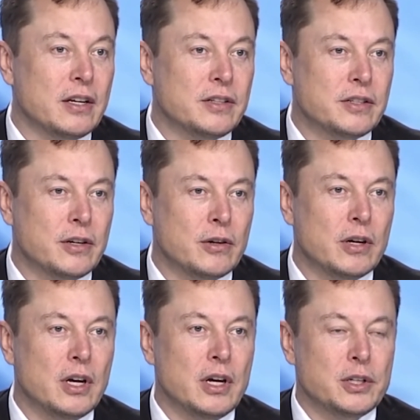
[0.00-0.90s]
So
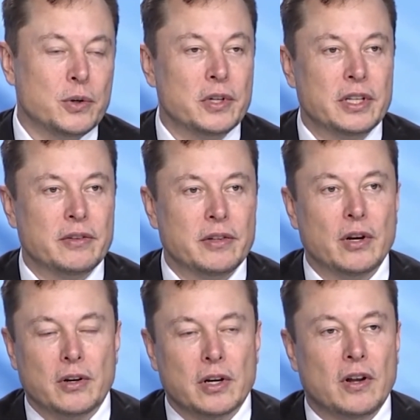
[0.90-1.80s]
shortly,
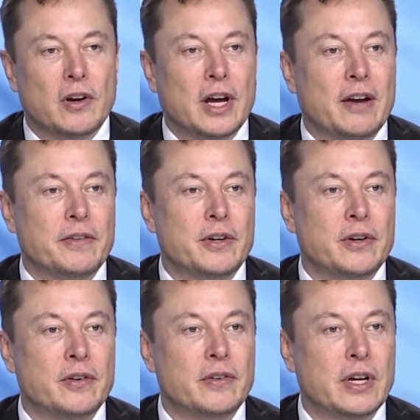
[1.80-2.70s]
not long
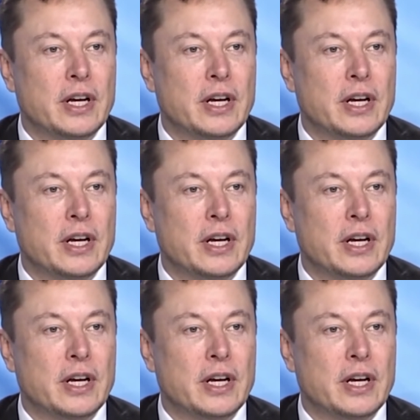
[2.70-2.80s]
after